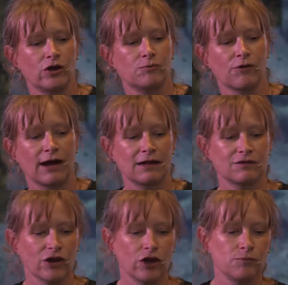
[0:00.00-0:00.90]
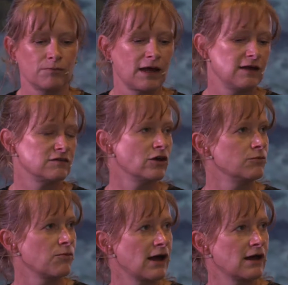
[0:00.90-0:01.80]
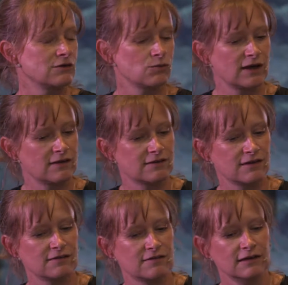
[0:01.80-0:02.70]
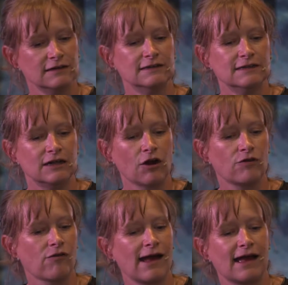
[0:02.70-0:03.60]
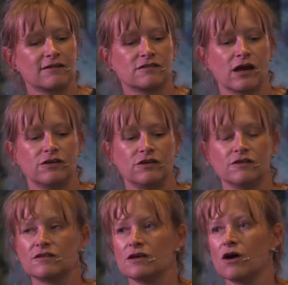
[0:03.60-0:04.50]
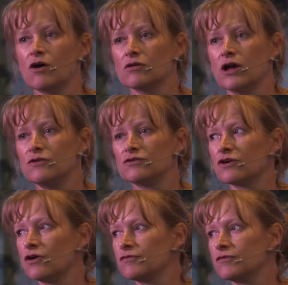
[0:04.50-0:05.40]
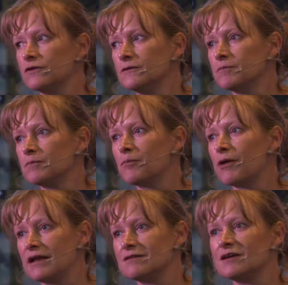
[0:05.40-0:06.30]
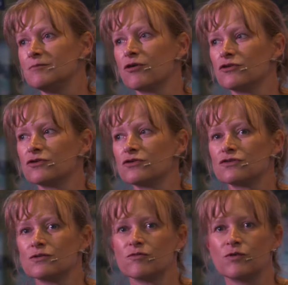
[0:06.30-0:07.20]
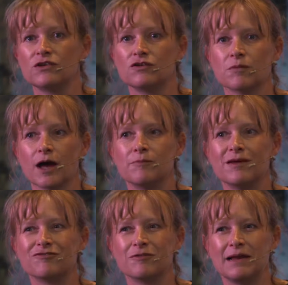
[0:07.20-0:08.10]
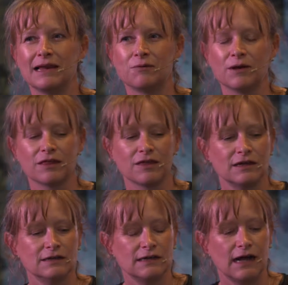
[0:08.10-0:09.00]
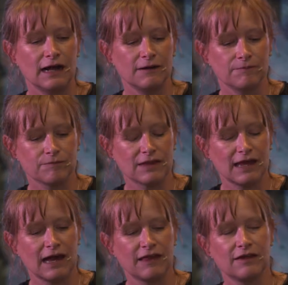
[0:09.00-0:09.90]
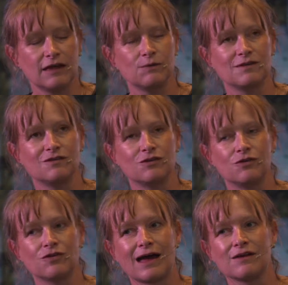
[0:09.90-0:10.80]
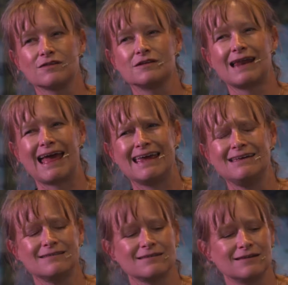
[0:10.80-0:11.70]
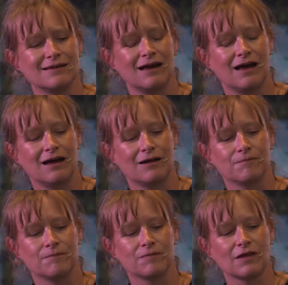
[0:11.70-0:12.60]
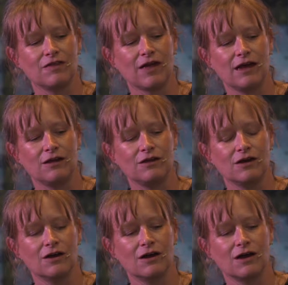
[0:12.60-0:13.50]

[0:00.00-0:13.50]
own brand, Homebase own brand, Wix's, and on the right-hand side you can see a whole host of branded products, some of which you might be familiar with. I think it was in 2008, there